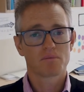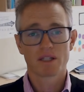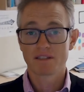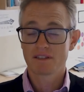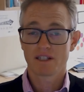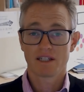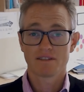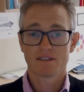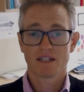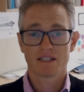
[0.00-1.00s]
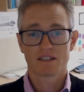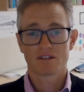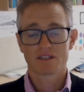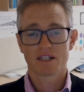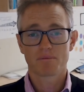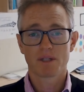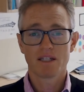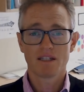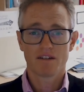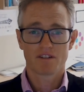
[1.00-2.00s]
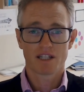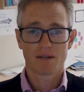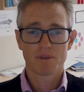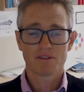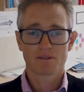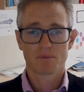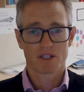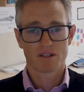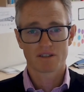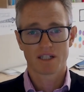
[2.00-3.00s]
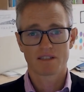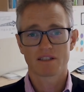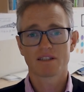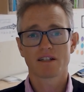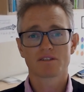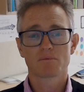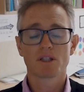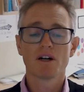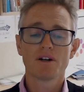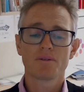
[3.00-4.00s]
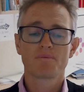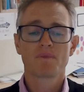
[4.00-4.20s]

please don't hesitate to contact me, Kevin Cummins, and my contact details are below.